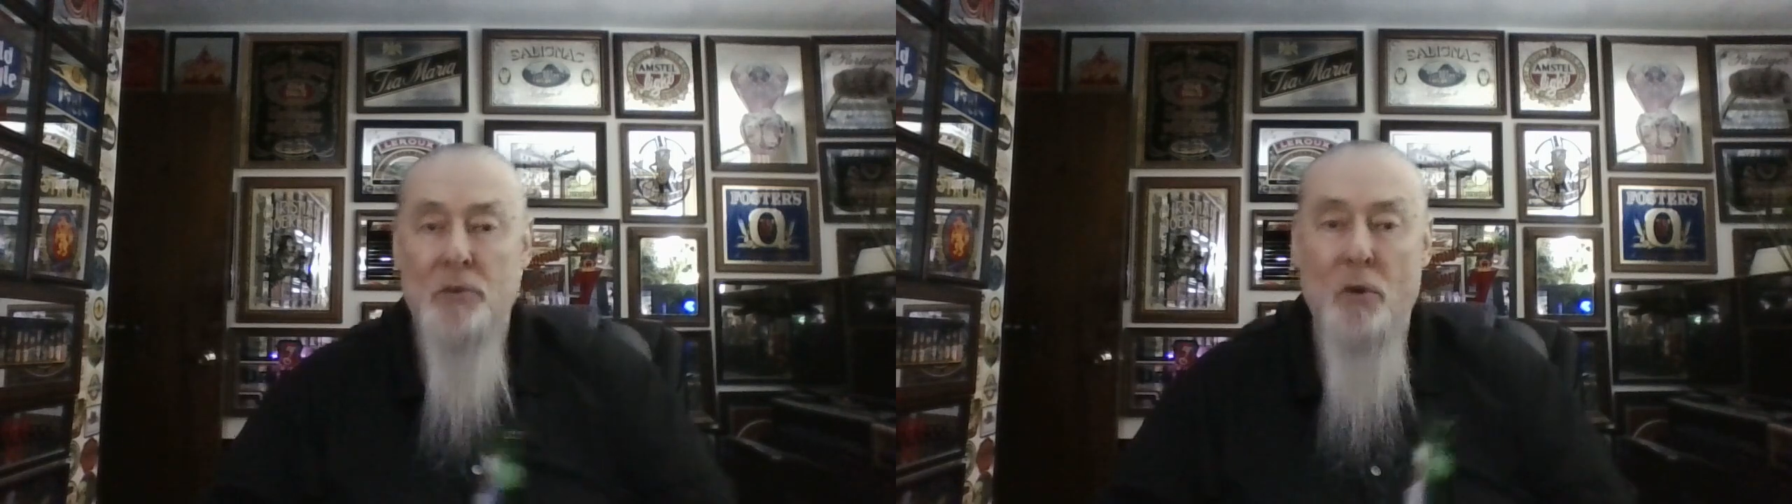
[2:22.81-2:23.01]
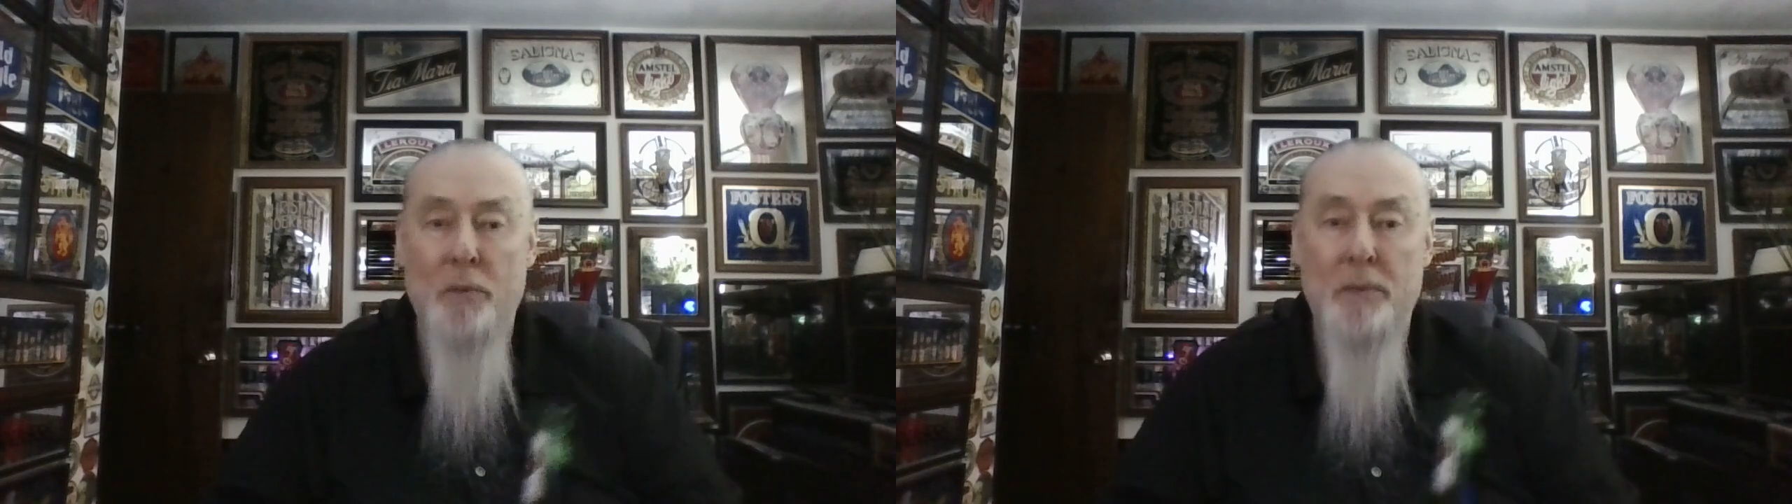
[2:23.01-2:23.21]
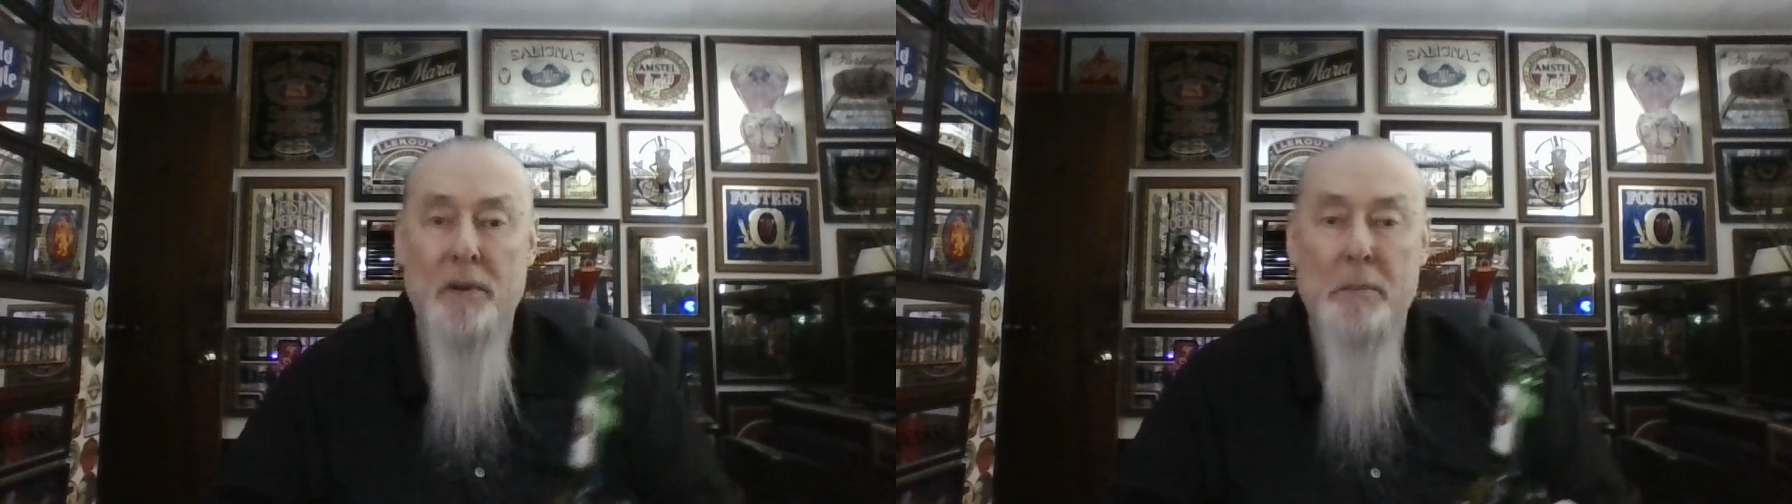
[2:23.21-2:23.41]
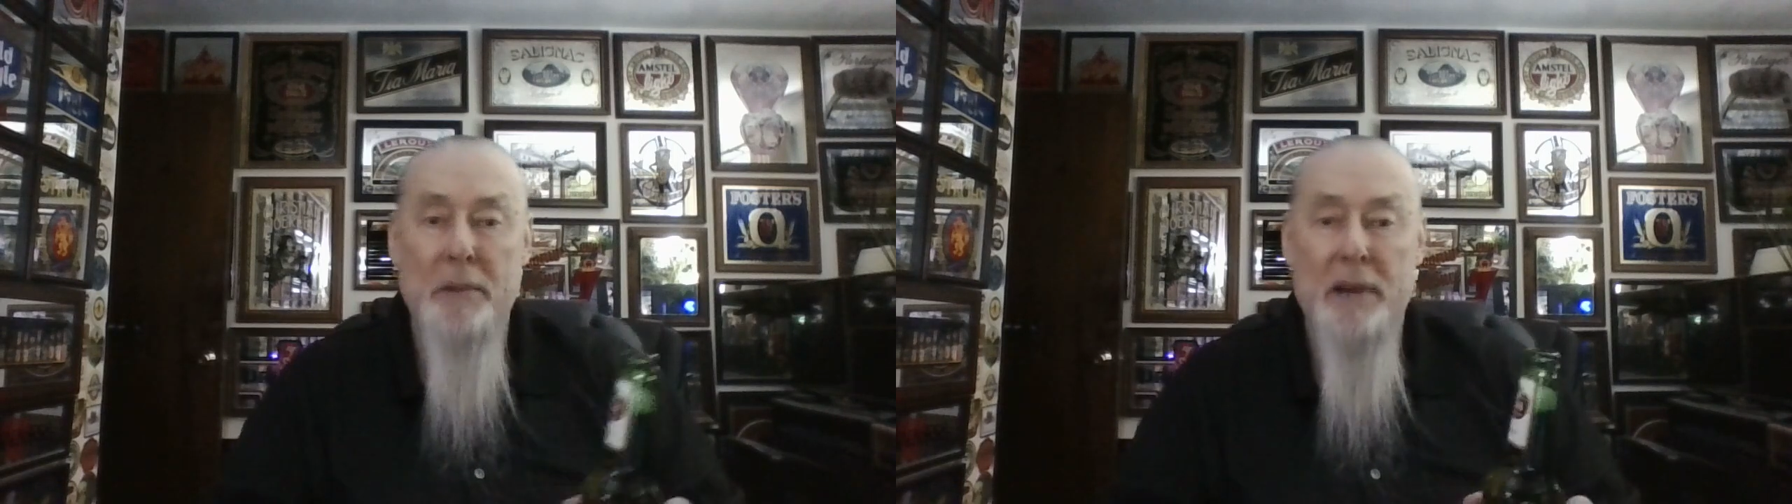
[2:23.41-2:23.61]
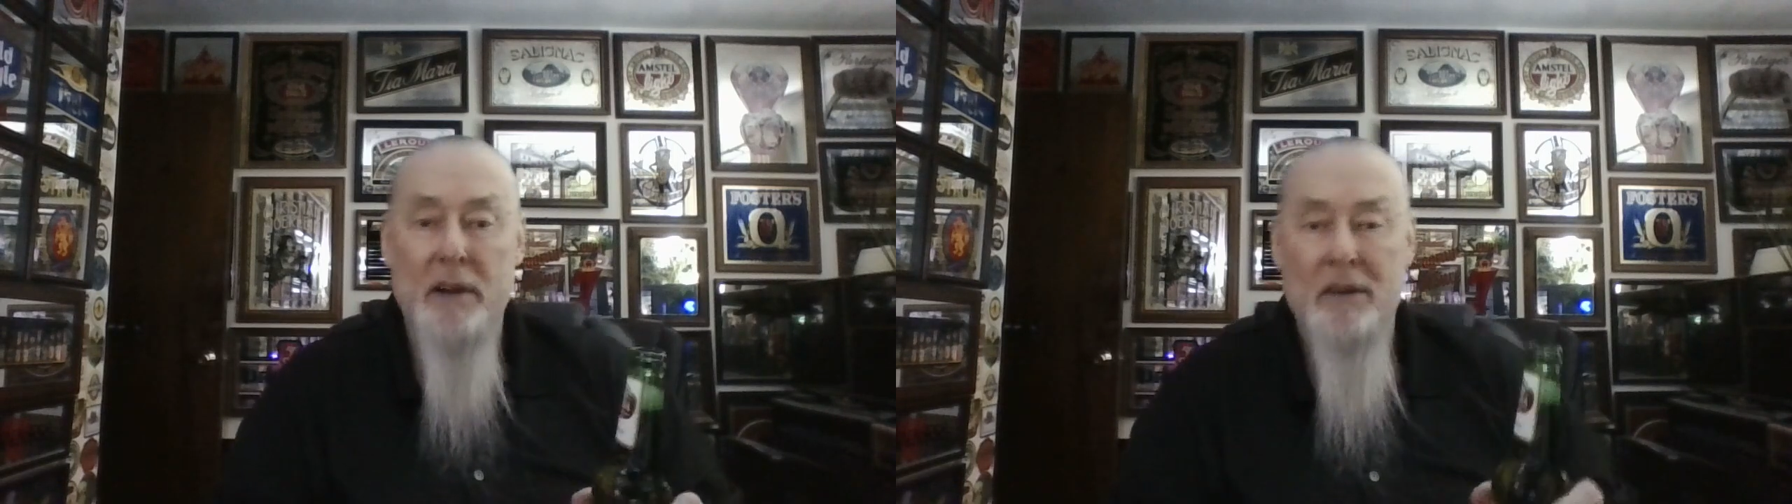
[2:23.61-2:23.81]
you open a
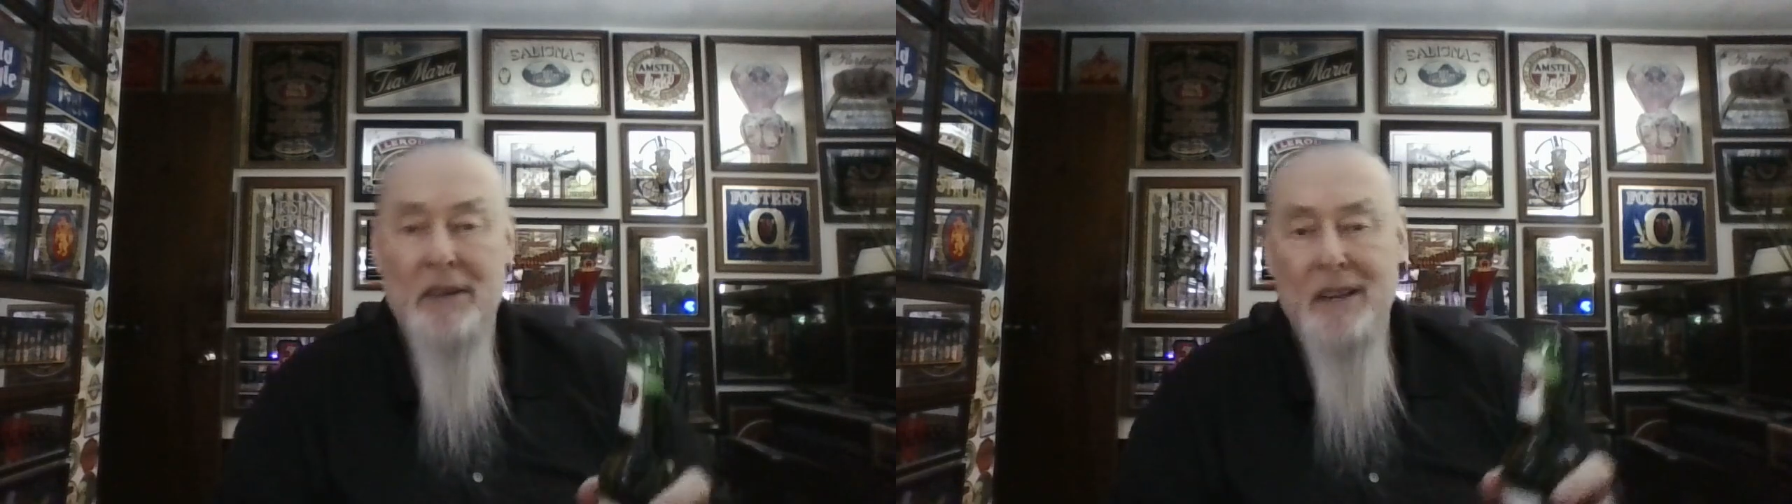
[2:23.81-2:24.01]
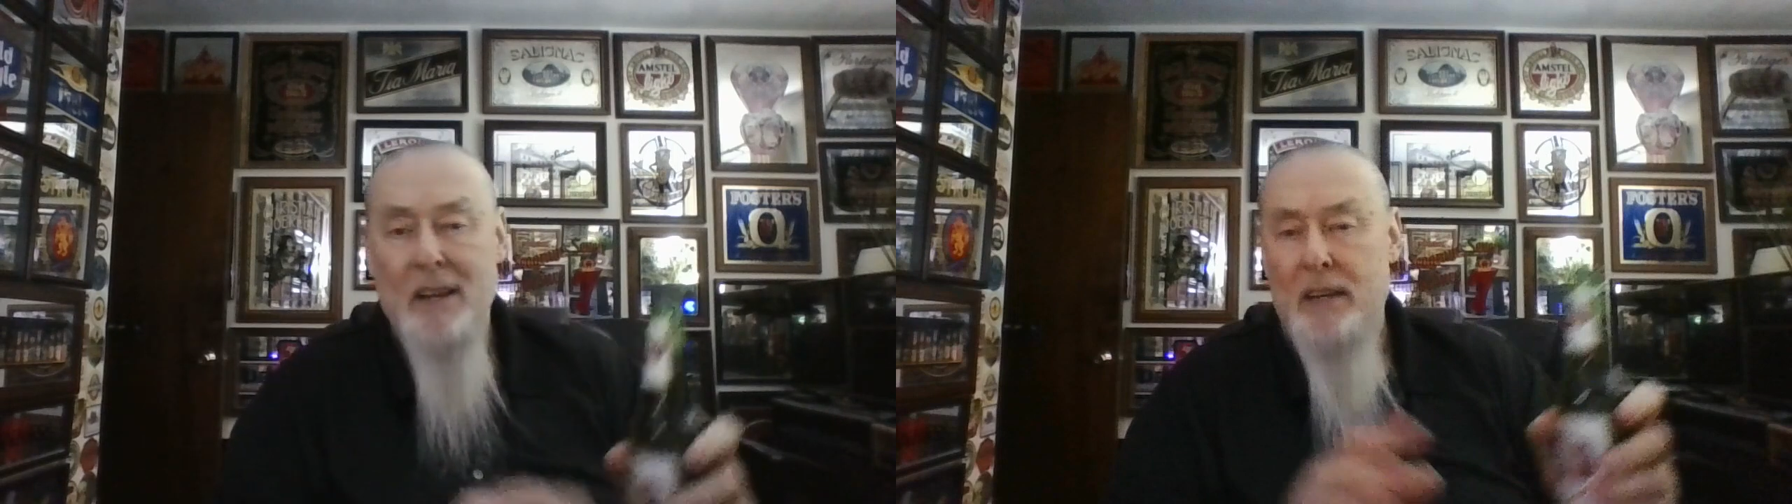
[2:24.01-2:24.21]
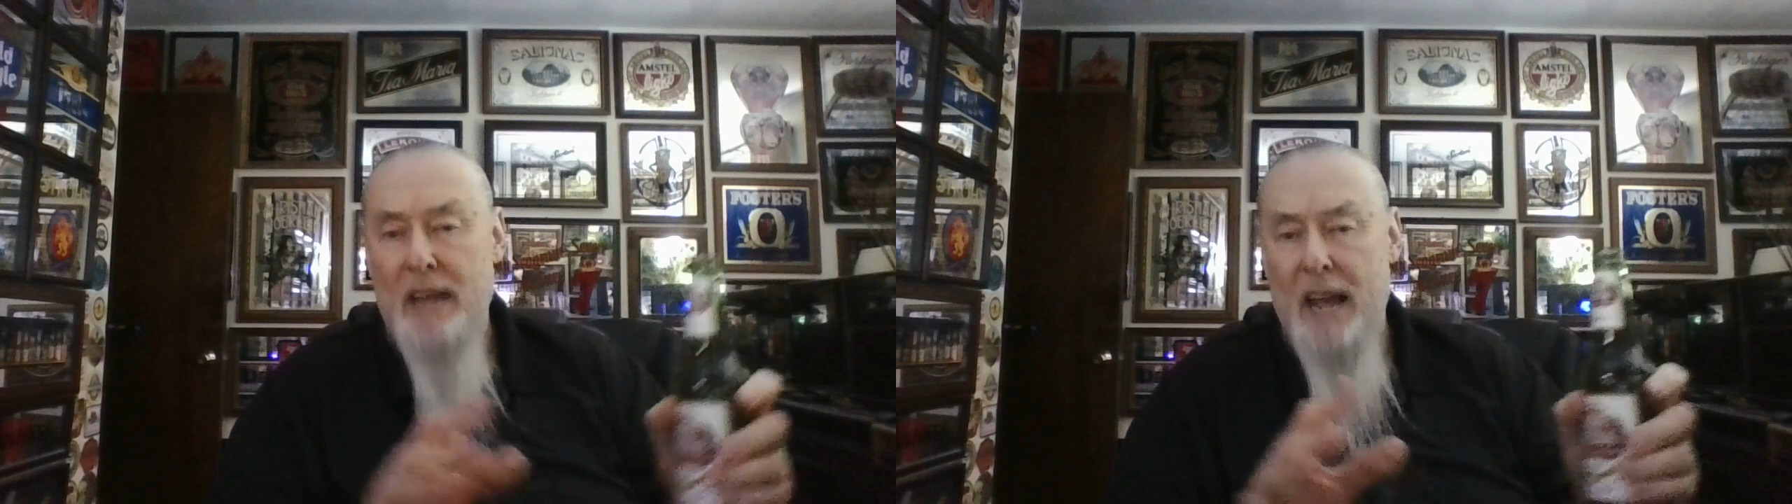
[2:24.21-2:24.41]
beer,